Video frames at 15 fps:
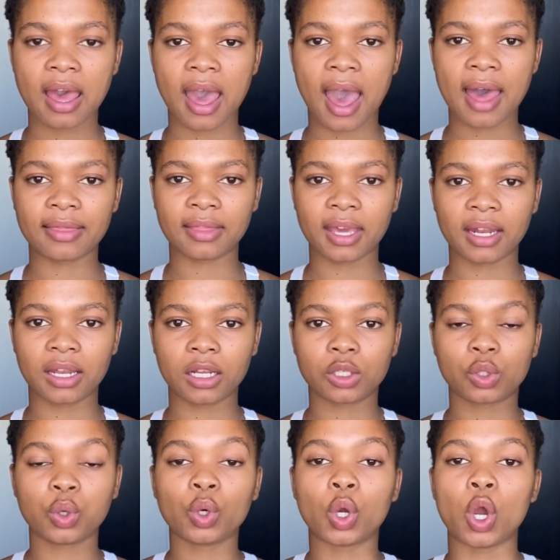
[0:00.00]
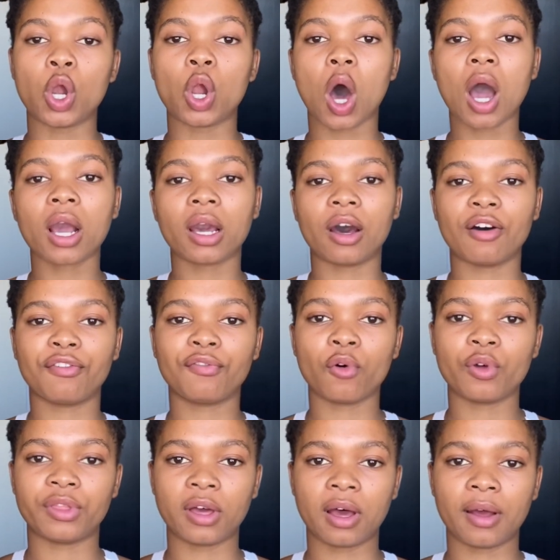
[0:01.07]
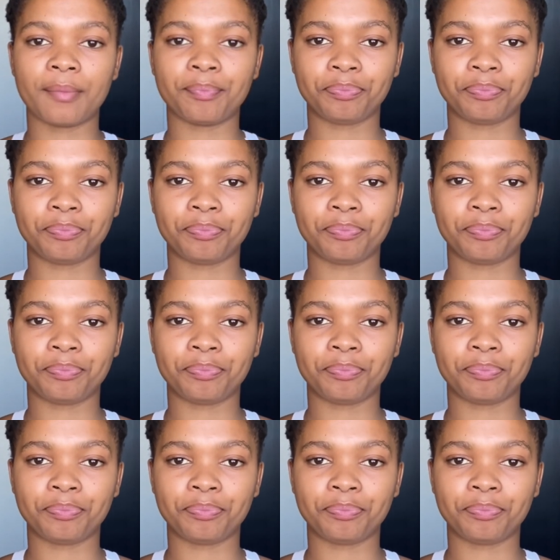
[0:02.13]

and then it took longer for the